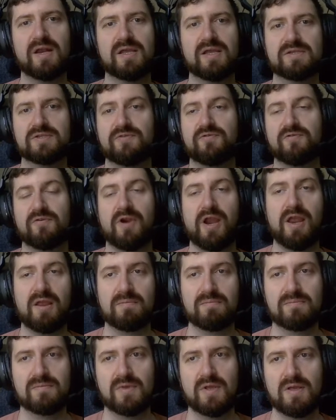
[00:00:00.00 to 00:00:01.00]
is free.
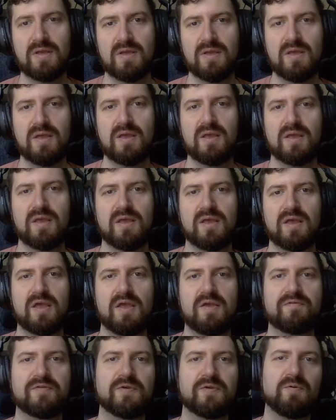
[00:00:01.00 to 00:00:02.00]

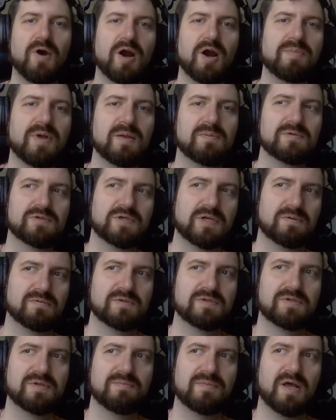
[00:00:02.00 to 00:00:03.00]
If you are publishing
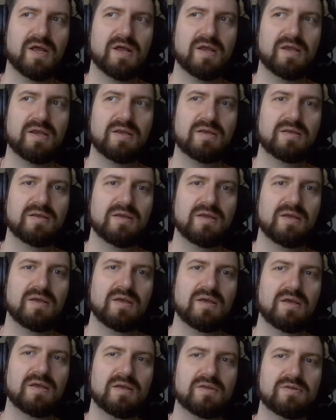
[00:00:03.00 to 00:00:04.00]
with somebody,
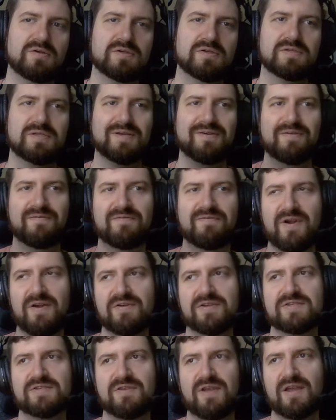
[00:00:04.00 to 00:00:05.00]
there's a
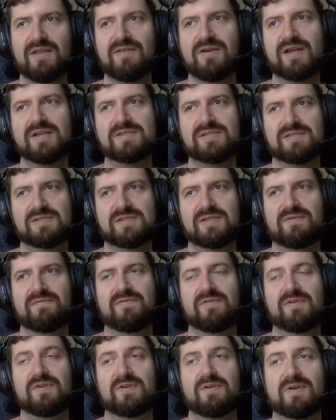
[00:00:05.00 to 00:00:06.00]
very slight licensing
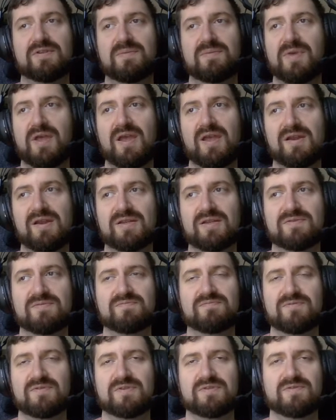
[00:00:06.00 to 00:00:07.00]
fee you have to pay, and it's
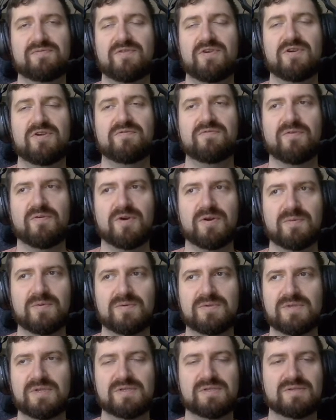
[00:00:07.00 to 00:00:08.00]
very affordable.
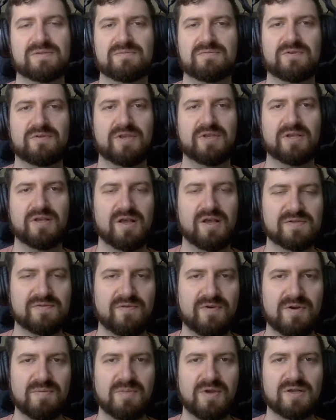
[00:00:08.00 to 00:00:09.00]
It doesn't really cost
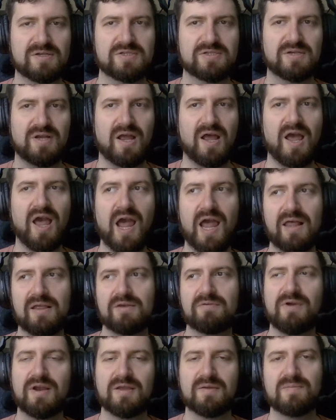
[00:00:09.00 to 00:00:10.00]
very much. I highly
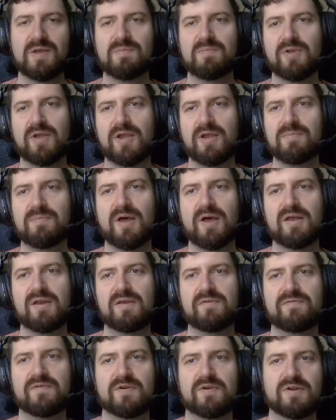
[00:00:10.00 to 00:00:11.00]
recommend Blambot
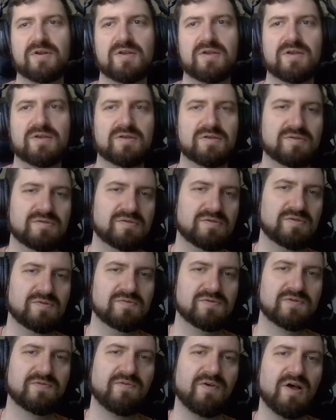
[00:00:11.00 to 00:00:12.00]
if you're gonna
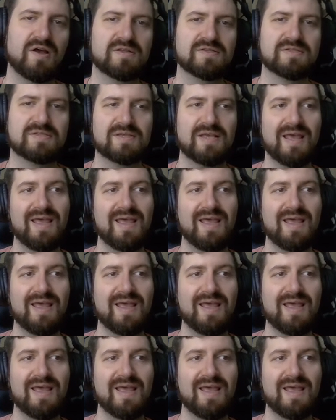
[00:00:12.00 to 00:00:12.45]
use fonts.